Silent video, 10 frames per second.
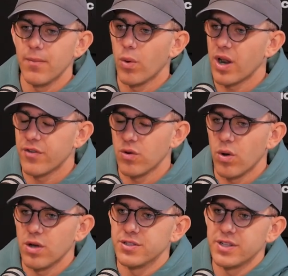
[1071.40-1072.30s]
whatever it
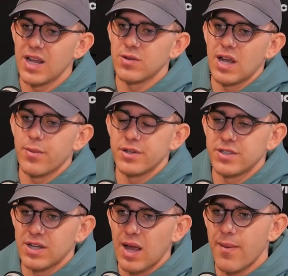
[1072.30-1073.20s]
was, that he was able
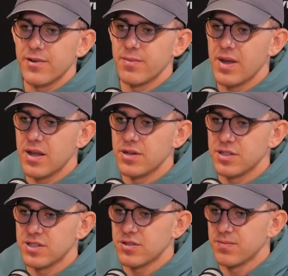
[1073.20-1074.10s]
to come up to me and
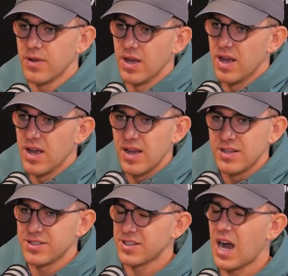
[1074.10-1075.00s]
just
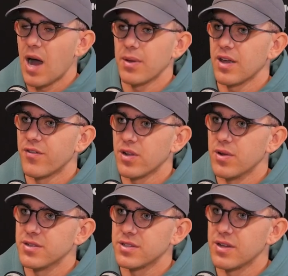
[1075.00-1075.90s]
a calming
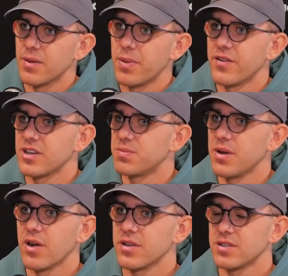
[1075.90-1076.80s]
influence and a bit of
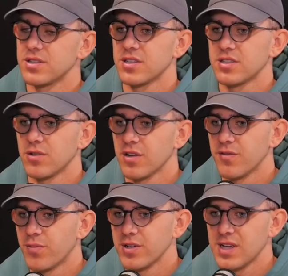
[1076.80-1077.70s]
experience, and just sort
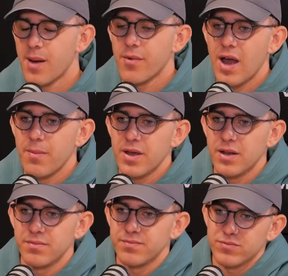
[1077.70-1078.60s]
of put his arm around
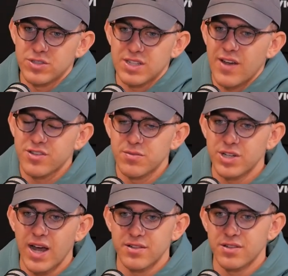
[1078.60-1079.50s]
me and just have some
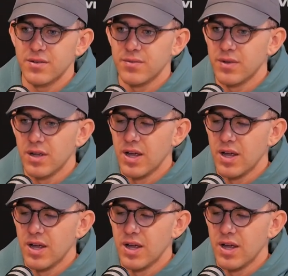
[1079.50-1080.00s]
chats and